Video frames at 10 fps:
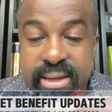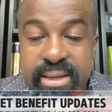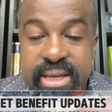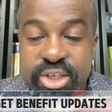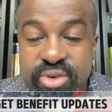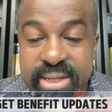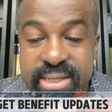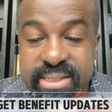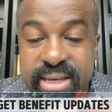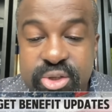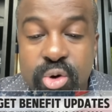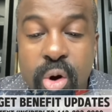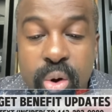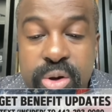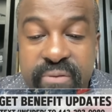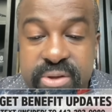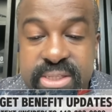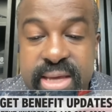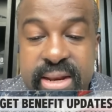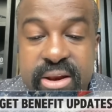instructed states to hold off on
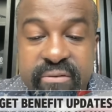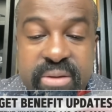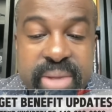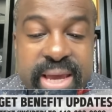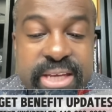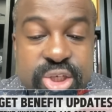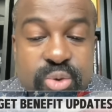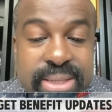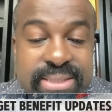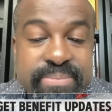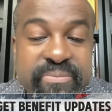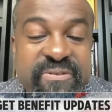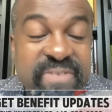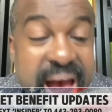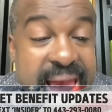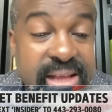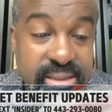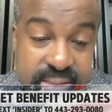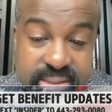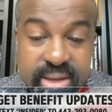sending November issuance
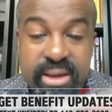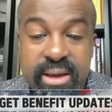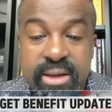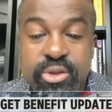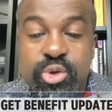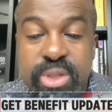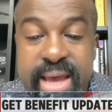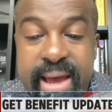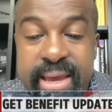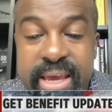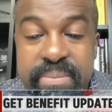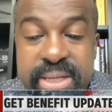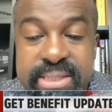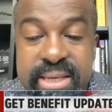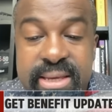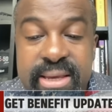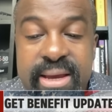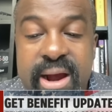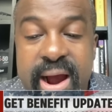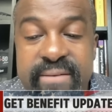files to their EBT
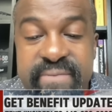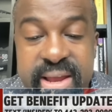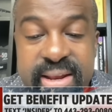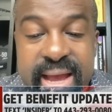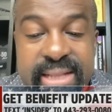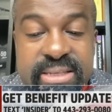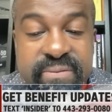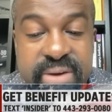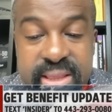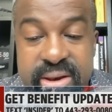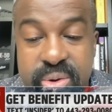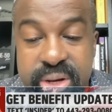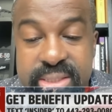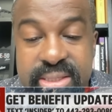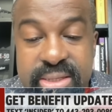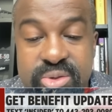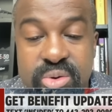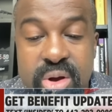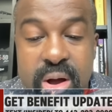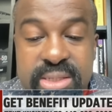card vendor until further notice. This could
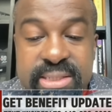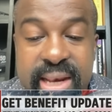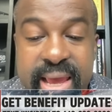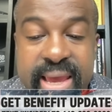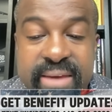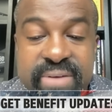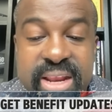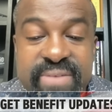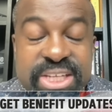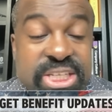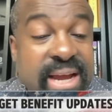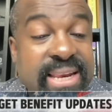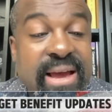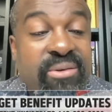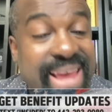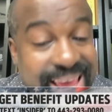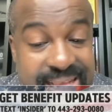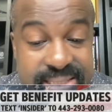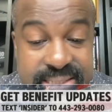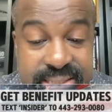cause delay even if the shutdown
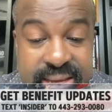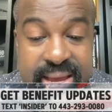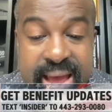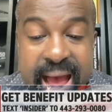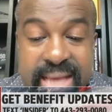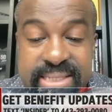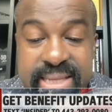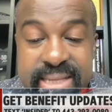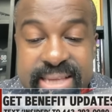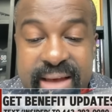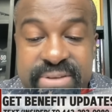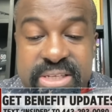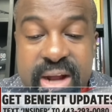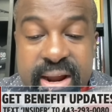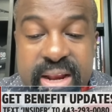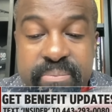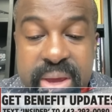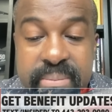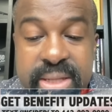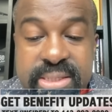ends, as states have staggered
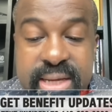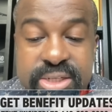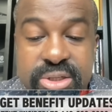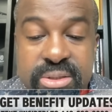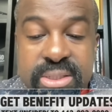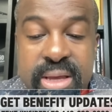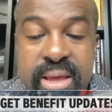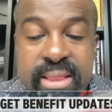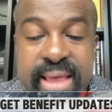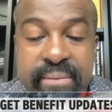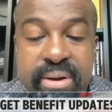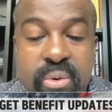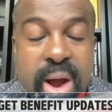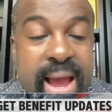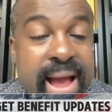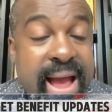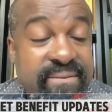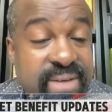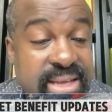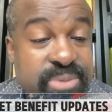payment schedules that require
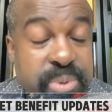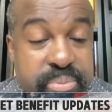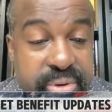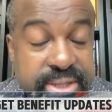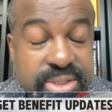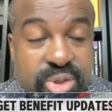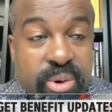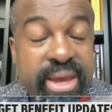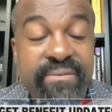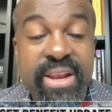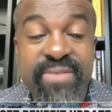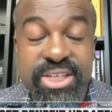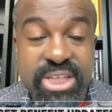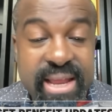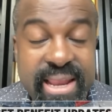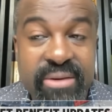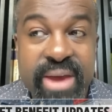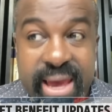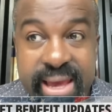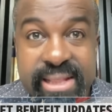advanced preparation. So even if the shutdown
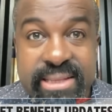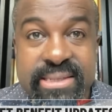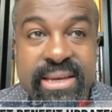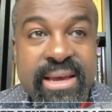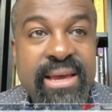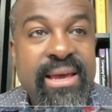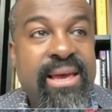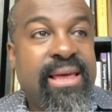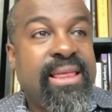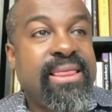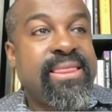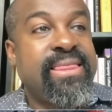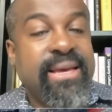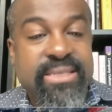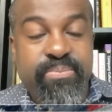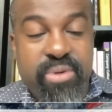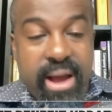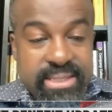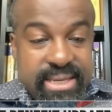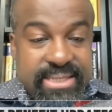ends, this
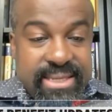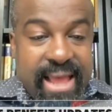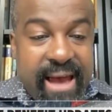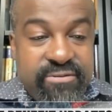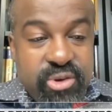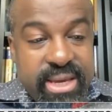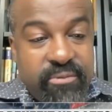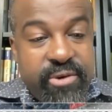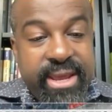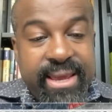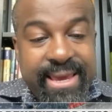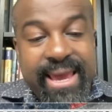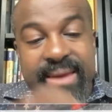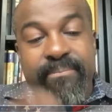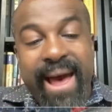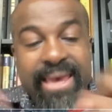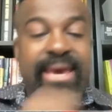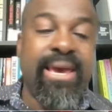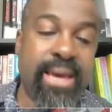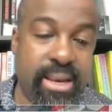process have to kick back
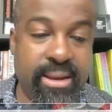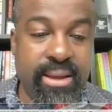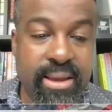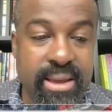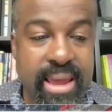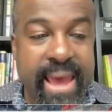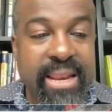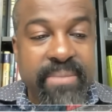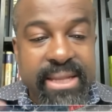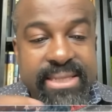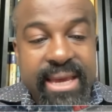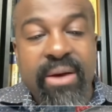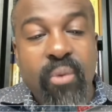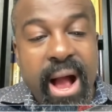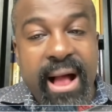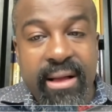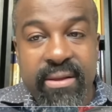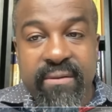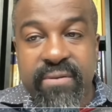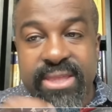in, and it may take a while
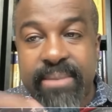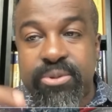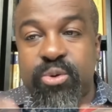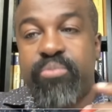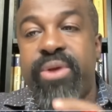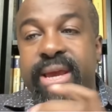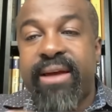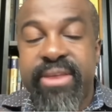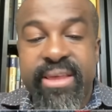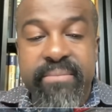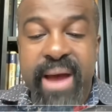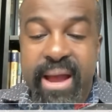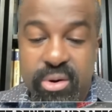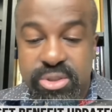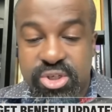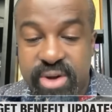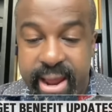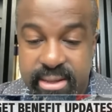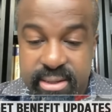for them to bring everything back on track.